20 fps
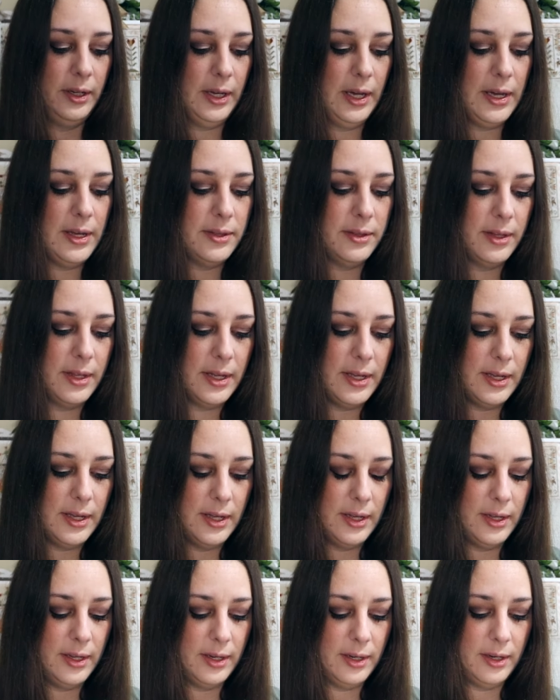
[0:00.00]
And
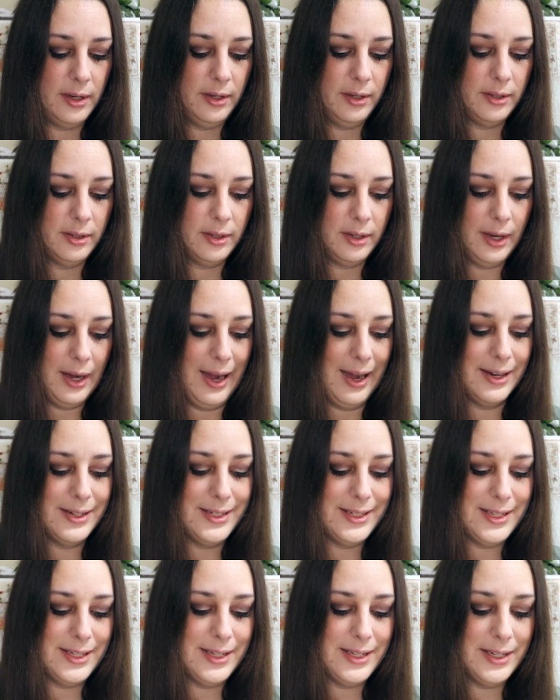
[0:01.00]
then I
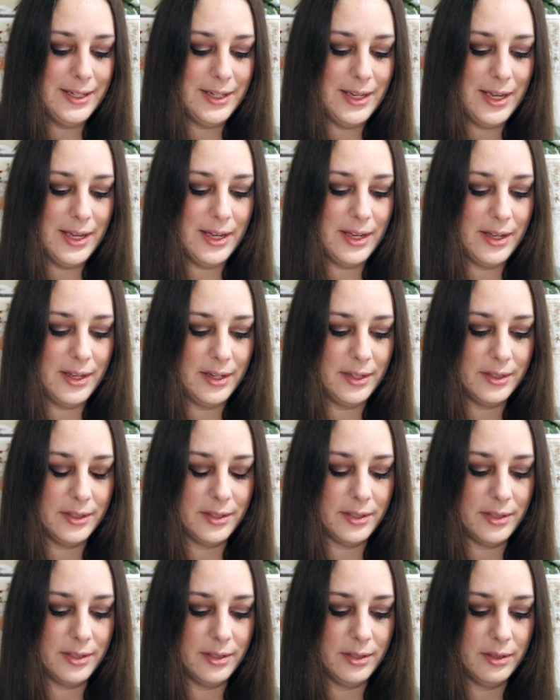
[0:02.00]
did
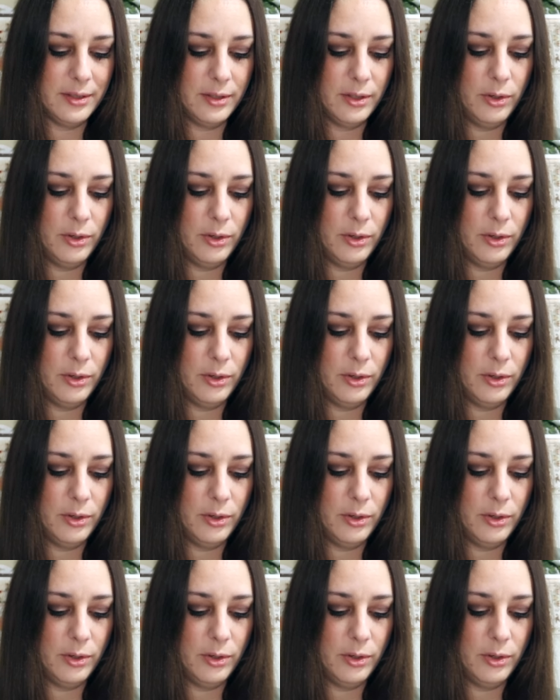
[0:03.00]
get